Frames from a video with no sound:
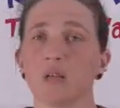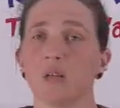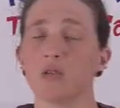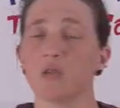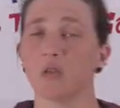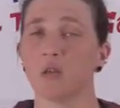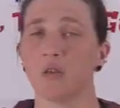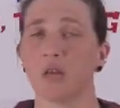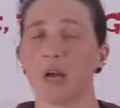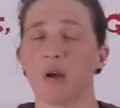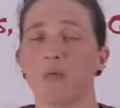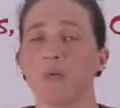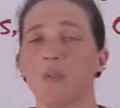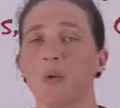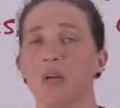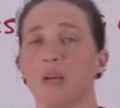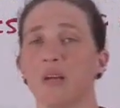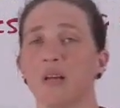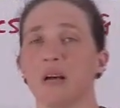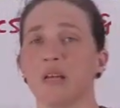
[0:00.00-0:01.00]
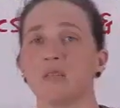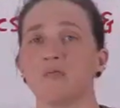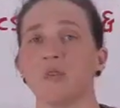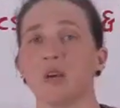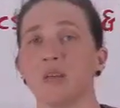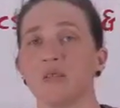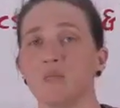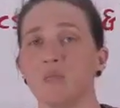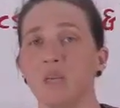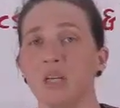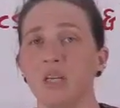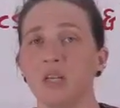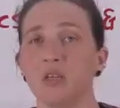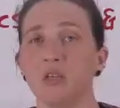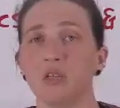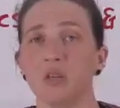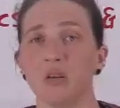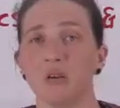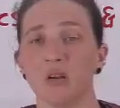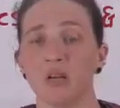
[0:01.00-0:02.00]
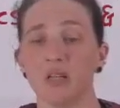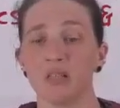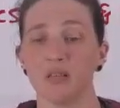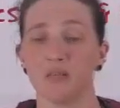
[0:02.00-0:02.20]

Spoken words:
so that would be classified as a mini-series.